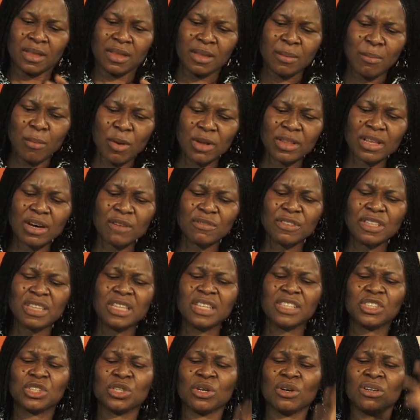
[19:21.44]
the mother of the
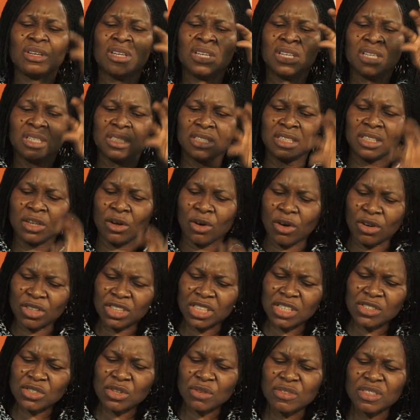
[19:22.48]
nation, the
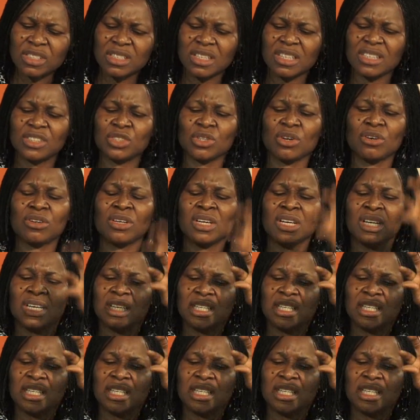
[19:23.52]
conscience of the nation,